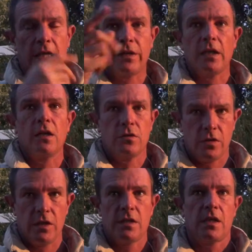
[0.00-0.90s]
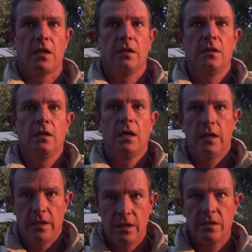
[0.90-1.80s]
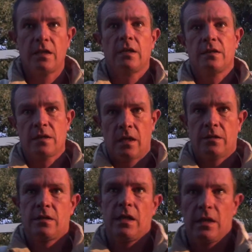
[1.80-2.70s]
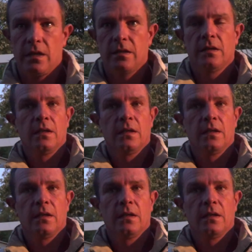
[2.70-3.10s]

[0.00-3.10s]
That thing goes to his son. And his son's sons get it.